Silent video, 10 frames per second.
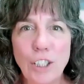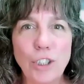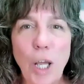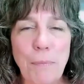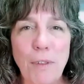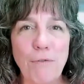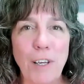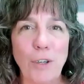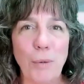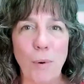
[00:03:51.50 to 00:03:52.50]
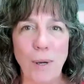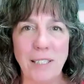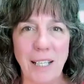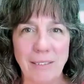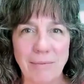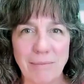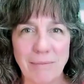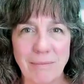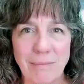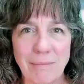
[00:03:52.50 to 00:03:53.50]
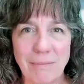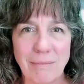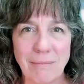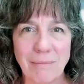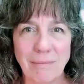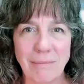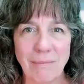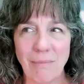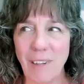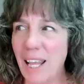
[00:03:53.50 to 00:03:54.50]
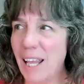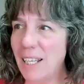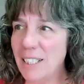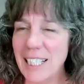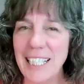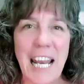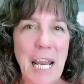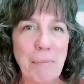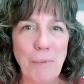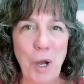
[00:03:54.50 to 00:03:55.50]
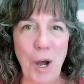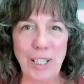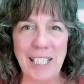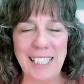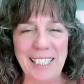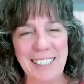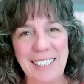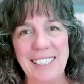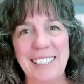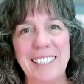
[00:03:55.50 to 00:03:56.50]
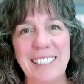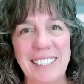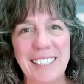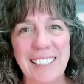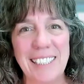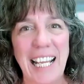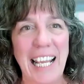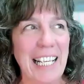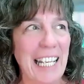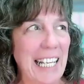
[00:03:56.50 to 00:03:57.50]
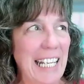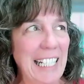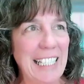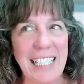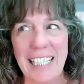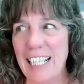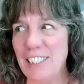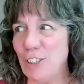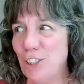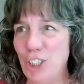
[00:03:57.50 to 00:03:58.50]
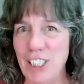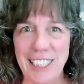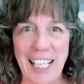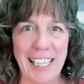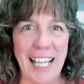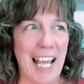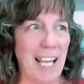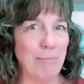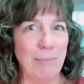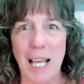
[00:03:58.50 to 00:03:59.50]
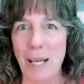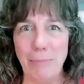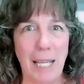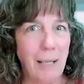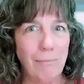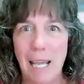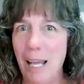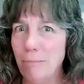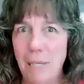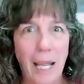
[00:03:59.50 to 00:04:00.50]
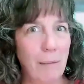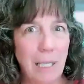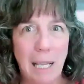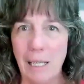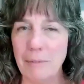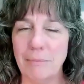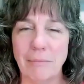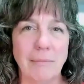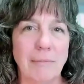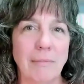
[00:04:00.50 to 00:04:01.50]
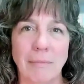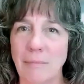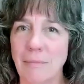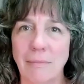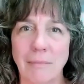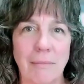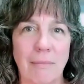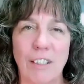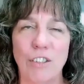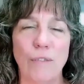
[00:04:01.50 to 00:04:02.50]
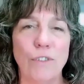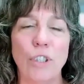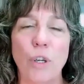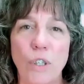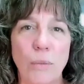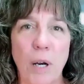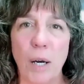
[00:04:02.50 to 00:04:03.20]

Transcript: Stop the finger pointing and name calling and he did this or she said that, blah, blah, blah, blah, blah. Serves no good